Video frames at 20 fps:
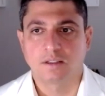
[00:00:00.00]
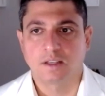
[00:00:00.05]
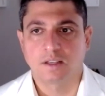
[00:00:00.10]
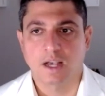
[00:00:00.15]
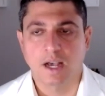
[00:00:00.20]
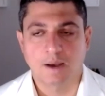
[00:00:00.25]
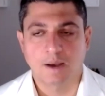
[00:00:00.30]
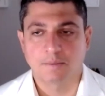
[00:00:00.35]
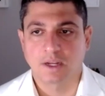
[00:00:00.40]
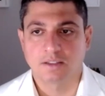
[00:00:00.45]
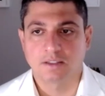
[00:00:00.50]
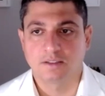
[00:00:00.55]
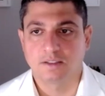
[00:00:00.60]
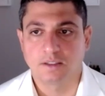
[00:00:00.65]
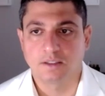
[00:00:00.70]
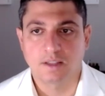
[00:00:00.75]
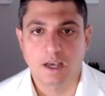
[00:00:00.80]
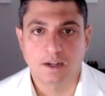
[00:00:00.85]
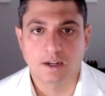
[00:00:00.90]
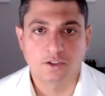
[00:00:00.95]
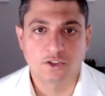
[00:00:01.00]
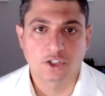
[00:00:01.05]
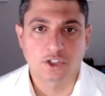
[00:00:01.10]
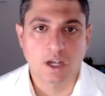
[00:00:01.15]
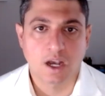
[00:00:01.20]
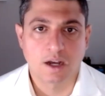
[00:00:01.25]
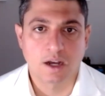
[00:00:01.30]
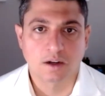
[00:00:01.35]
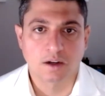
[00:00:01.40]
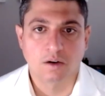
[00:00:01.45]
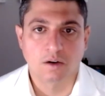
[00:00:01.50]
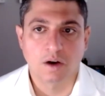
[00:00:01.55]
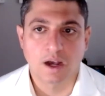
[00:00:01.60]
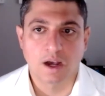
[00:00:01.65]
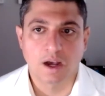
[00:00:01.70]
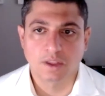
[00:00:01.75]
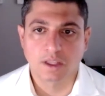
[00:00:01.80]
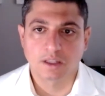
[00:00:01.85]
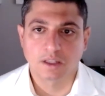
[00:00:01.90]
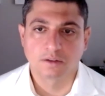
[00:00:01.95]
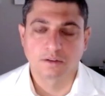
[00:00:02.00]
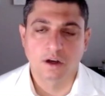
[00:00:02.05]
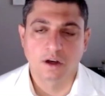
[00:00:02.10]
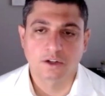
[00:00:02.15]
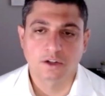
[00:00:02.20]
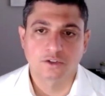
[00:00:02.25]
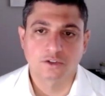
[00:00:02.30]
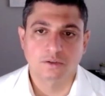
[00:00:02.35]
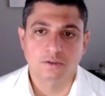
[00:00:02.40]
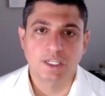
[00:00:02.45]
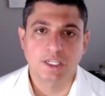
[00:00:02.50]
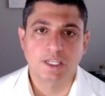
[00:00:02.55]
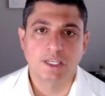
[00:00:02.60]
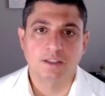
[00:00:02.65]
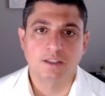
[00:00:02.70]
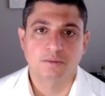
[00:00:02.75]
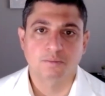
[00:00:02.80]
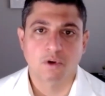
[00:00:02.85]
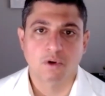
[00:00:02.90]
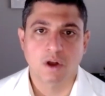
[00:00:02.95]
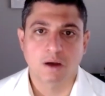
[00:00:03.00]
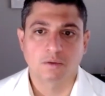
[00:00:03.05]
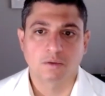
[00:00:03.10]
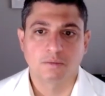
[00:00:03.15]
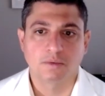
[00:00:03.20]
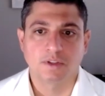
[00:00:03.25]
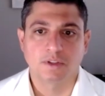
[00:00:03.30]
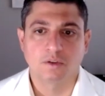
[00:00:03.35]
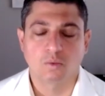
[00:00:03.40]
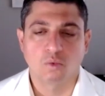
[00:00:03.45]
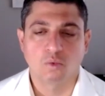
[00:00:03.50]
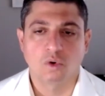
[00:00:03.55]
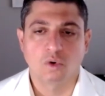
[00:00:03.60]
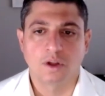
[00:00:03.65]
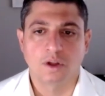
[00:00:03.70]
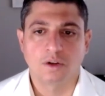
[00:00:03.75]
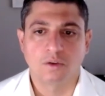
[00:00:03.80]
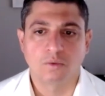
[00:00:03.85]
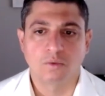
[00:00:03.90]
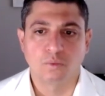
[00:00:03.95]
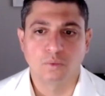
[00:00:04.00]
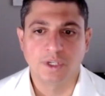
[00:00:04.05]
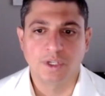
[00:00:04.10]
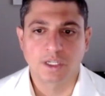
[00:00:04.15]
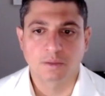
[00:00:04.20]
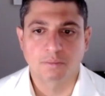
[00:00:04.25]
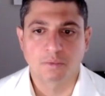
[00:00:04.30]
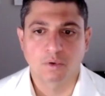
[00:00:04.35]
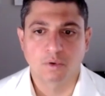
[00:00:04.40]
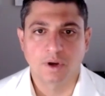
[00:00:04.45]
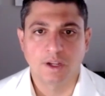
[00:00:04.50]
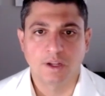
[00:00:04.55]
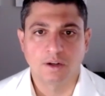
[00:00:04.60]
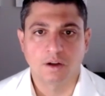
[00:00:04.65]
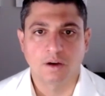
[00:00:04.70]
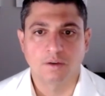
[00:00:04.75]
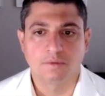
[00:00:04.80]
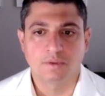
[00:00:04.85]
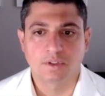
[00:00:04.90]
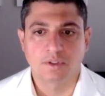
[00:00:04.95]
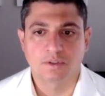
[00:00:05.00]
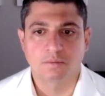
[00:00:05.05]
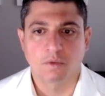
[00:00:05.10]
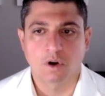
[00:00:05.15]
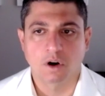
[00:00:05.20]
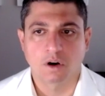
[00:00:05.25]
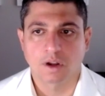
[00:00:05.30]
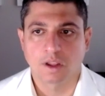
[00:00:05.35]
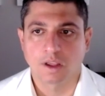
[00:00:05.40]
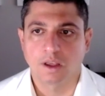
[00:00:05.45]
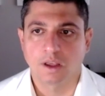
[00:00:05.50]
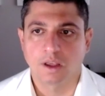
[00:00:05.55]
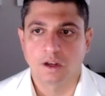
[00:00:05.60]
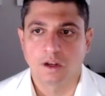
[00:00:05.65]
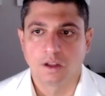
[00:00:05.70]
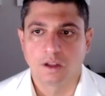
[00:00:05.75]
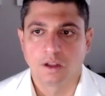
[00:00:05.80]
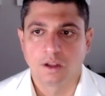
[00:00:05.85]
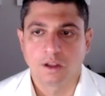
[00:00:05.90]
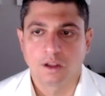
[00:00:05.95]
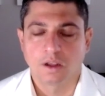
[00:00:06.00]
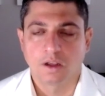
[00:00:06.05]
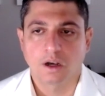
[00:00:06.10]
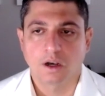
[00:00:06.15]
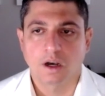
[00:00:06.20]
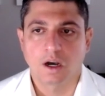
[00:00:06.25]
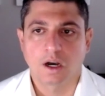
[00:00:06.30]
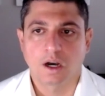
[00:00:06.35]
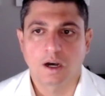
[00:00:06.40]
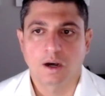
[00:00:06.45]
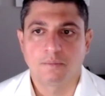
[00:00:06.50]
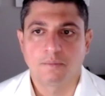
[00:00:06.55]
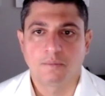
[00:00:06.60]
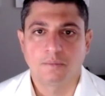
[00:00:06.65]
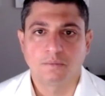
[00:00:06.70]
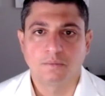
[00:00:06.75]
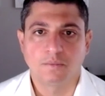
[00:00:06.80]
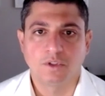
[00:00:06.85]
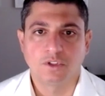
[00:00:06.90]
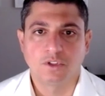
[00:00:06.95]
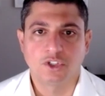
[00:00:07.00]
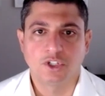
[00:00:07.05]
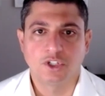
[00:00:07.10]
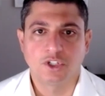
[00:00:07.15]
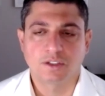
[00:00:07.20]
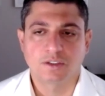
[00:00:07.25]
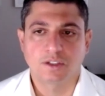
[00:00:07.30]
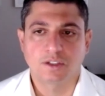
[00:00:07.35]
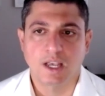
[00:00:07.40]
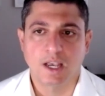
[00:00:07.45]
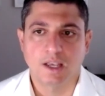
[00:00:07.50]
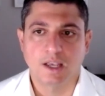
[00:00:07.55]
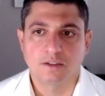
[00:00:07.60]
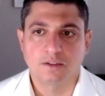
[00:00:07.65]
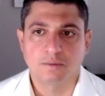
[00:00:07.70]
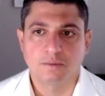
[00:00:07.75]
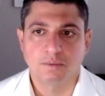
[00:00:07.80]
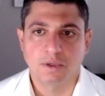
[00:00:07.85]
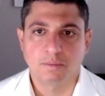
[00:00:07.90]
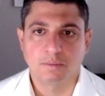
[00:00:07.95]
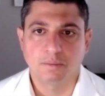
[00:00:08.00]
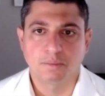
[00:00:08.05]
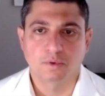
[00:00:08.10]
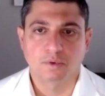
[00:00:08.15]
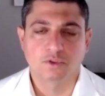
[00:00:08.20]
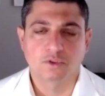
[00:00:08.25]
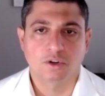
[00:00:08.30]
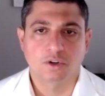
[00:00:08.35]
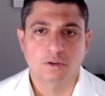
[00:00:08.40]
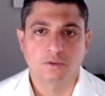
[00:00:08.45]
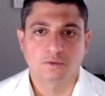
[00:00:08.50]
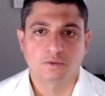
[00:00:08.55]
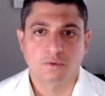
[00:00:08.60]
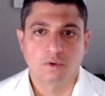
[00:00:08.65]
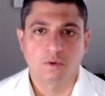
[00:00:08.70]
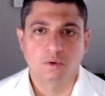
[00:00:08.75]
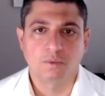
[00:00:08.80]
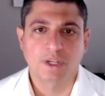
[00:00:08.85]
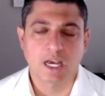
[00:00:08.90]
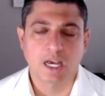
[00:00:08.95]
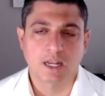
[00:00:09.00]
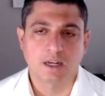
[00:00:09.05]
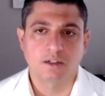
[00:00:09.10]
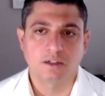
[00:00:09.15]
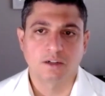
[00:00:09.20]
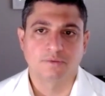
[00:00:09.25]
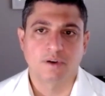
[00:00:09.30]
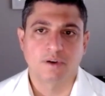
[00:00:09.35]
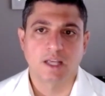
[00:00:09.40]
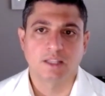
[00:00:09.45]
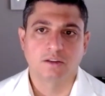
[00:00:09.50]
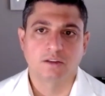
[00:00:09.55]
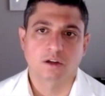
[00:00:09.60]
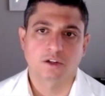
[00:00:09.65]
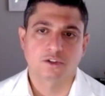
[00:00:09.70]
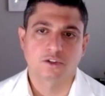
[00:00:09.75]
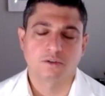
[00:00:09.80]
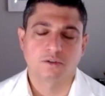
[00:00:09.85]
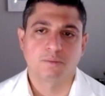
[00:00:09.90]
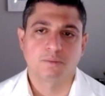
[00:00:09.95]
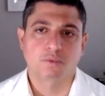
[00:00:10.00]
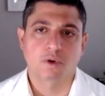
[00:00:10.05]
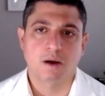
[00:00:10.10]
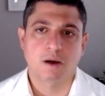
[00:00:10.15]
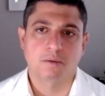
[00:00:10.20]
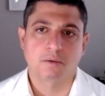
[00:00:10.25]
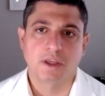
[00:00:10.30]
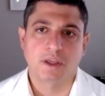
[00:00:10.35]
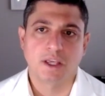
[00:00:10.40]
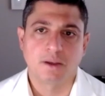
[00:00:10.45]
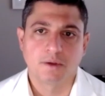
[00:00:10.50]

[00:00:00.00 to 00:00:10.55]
not seeing that in Chicago. I think luxury is probably the one weak point of this market. Just as people churn through, and we kind of define luxury probably,